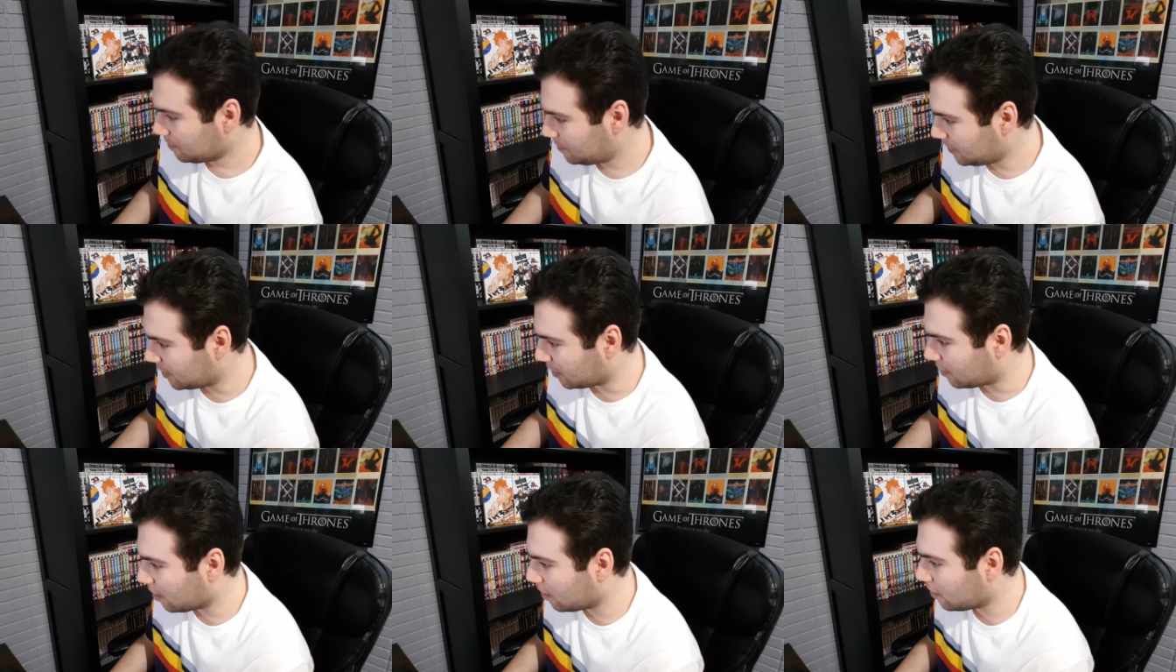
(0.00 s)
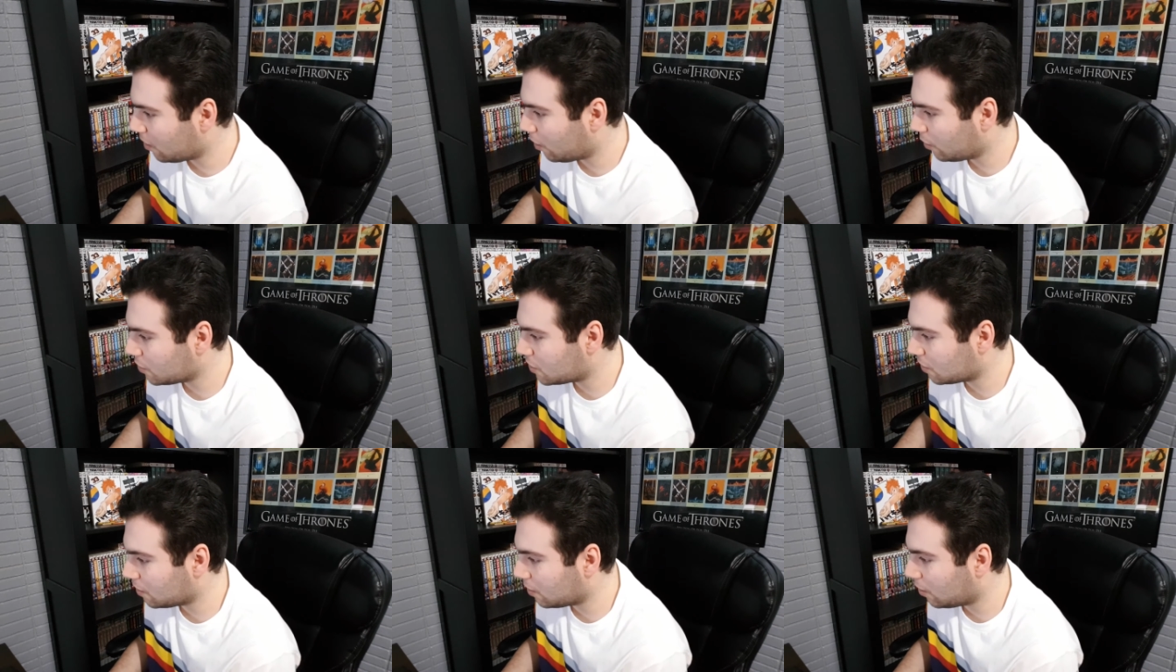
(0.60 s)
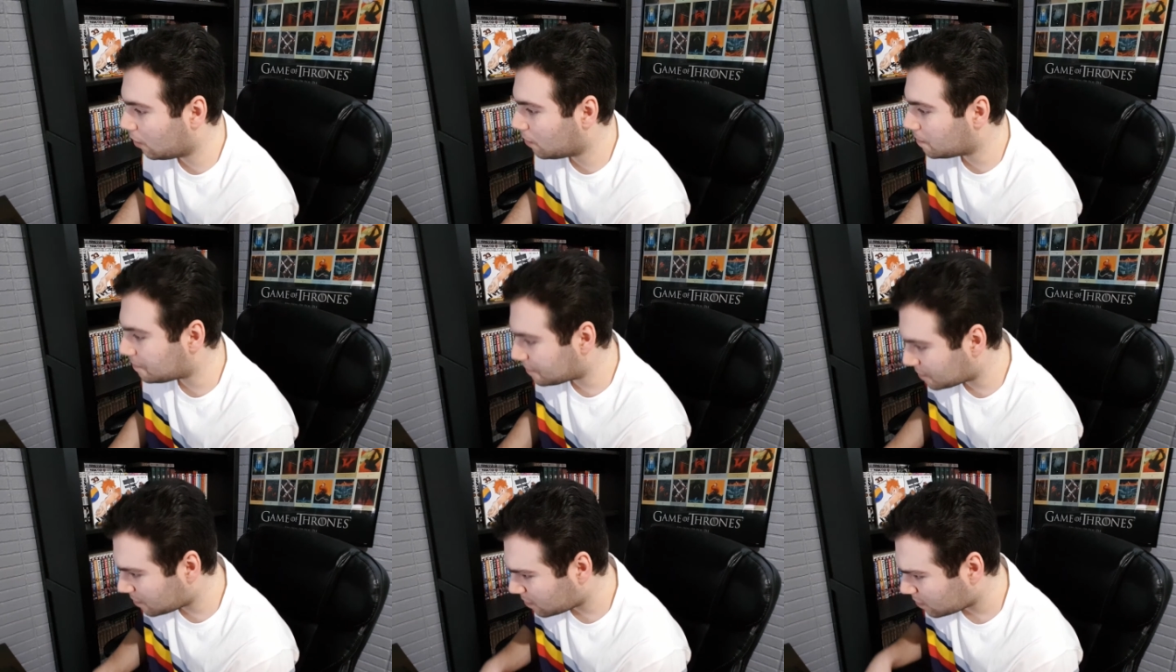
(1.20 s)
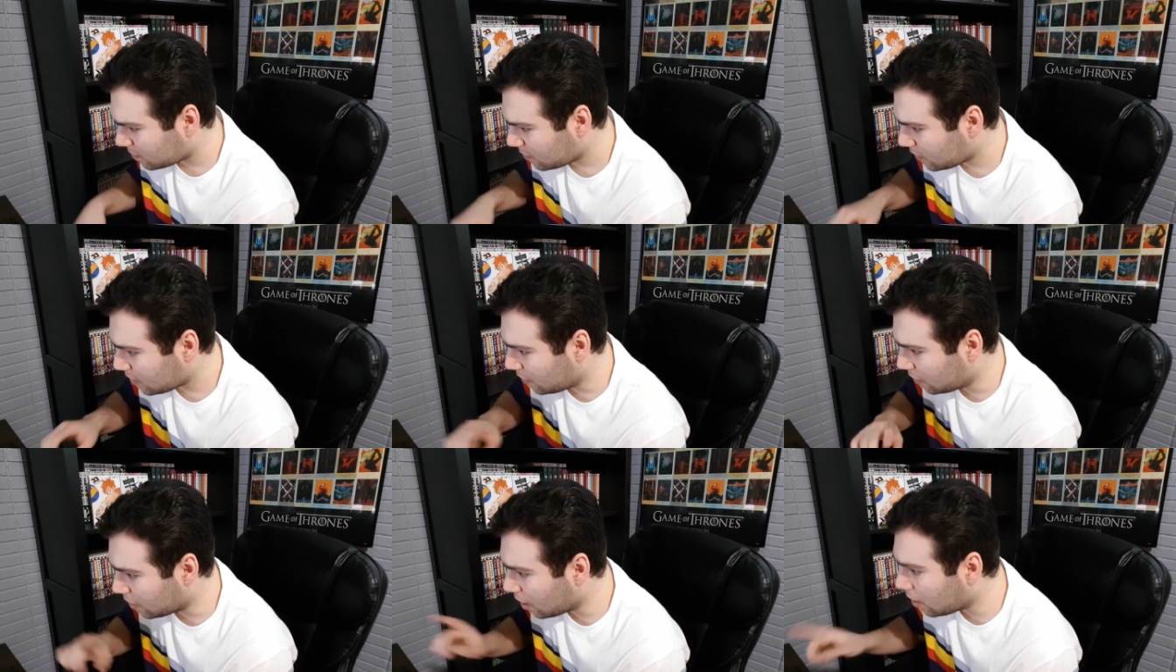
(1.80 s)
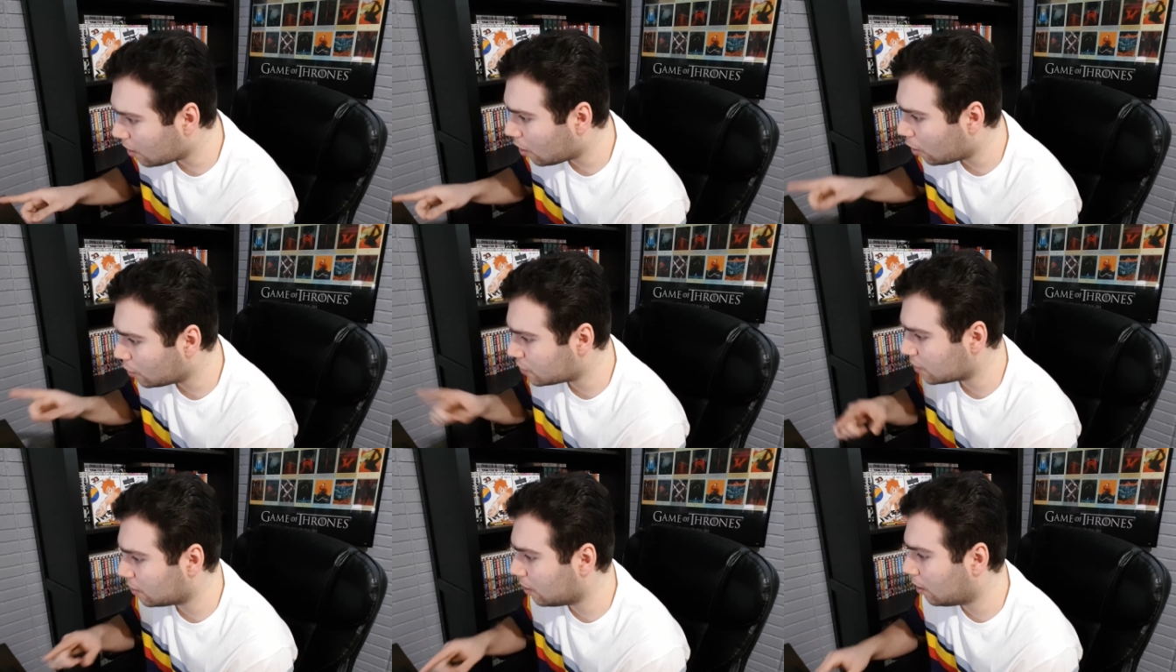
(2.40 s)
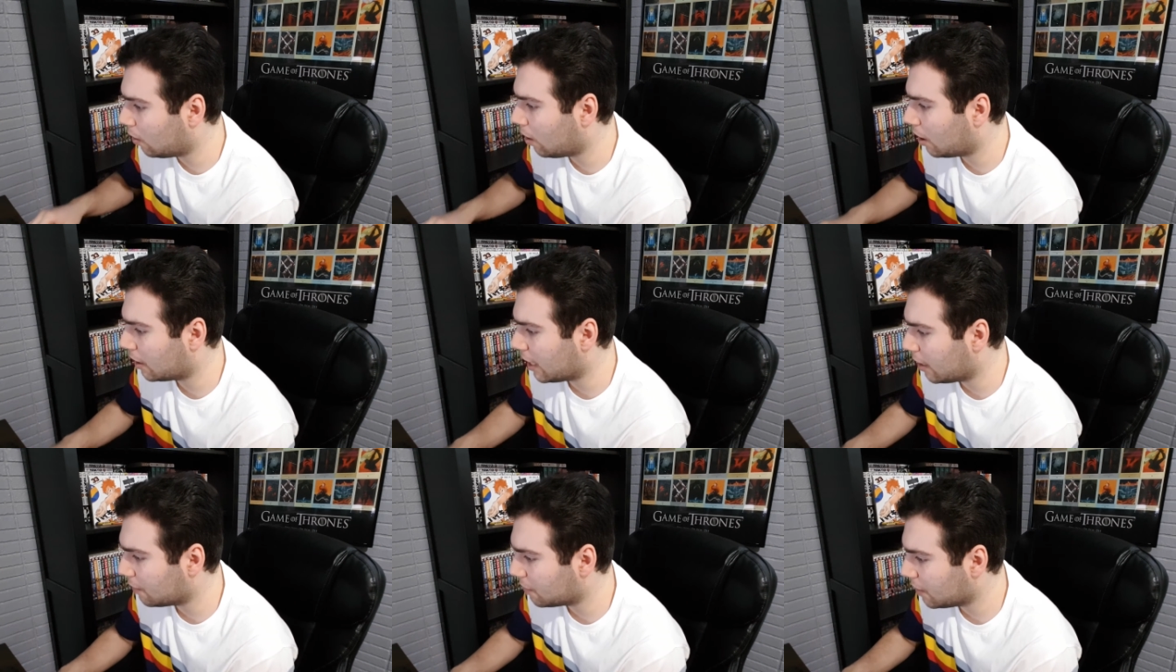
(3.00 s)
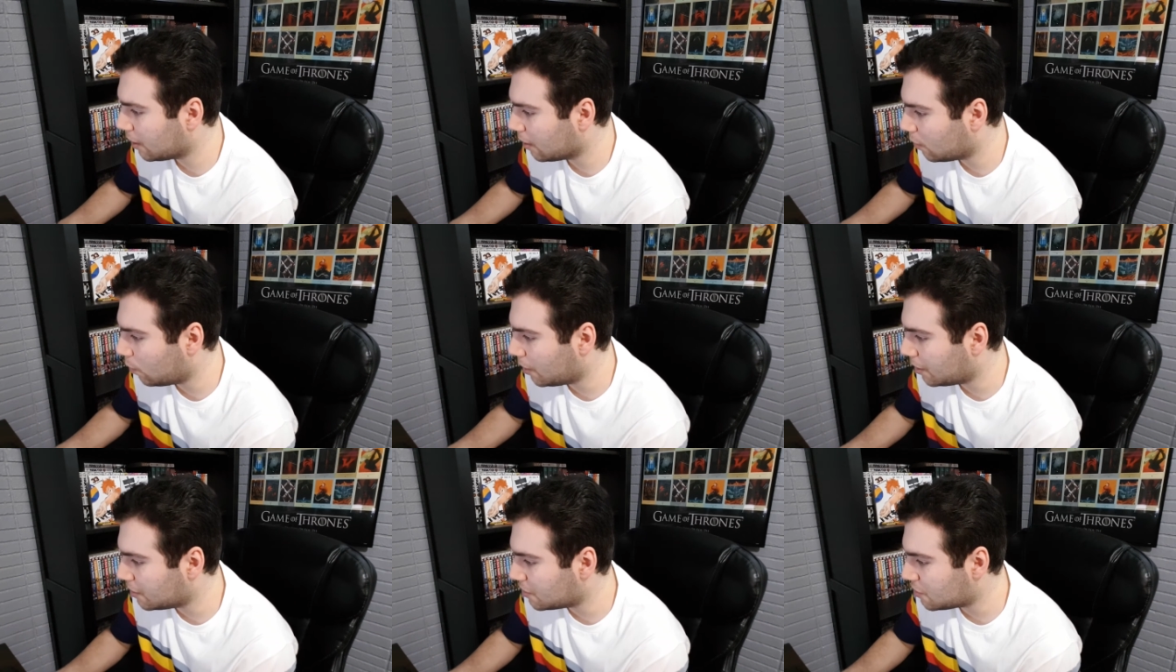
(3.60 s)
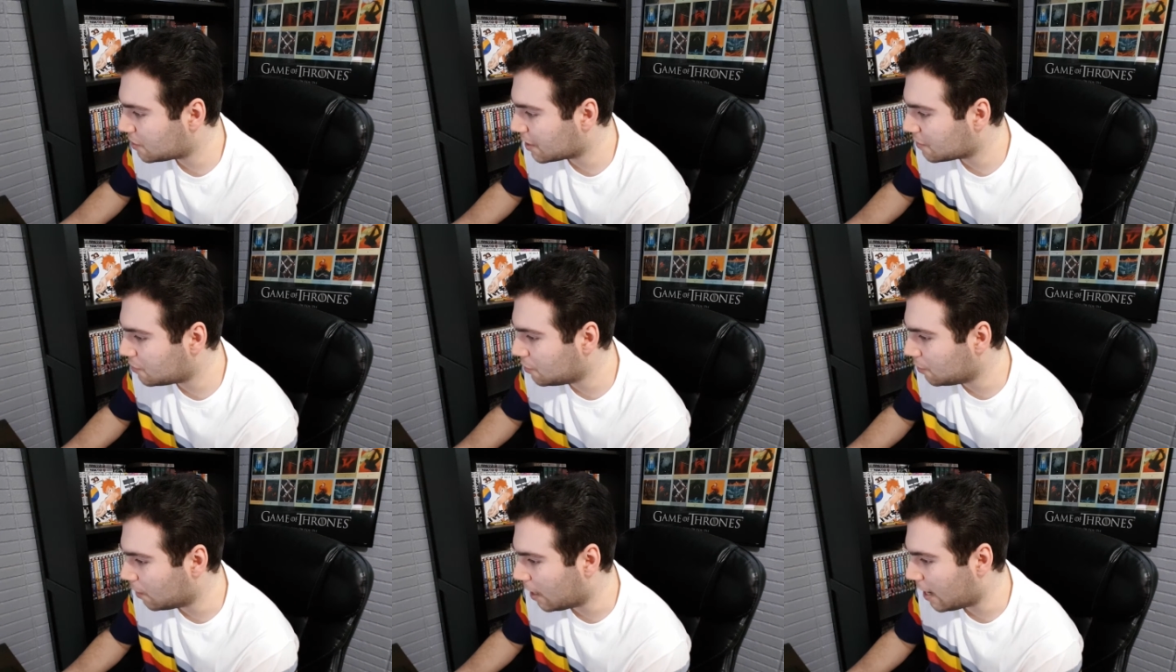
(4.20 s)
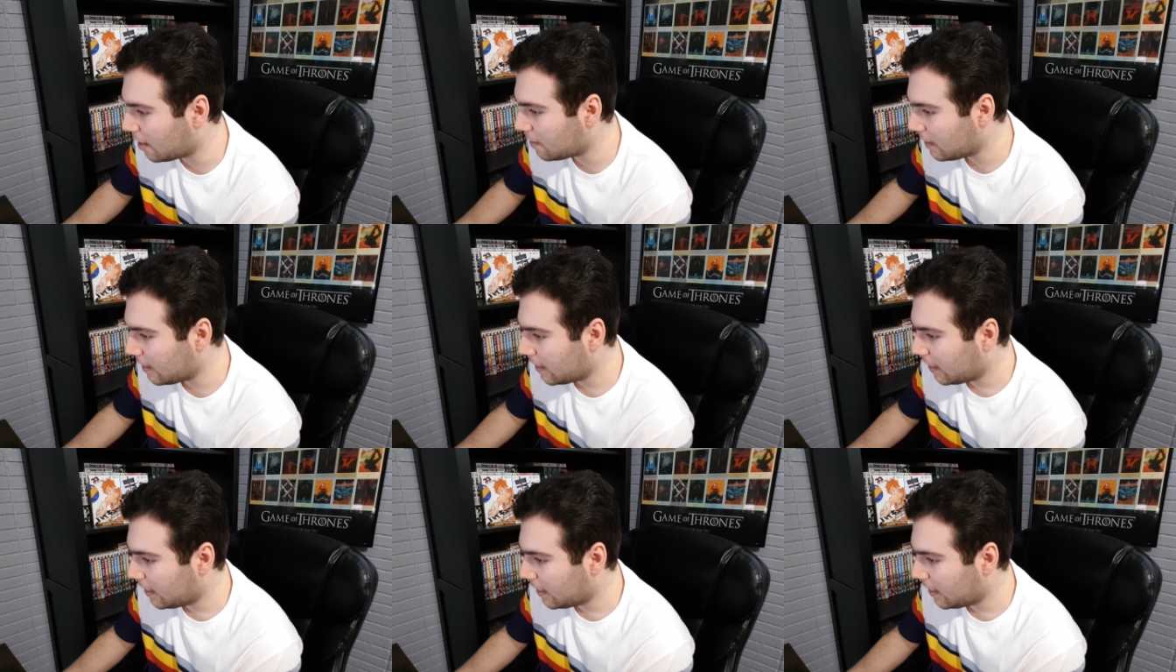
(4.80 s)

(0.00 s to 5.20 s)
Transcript: The gung ho to go the gung ho to go on out there and win set two, huh?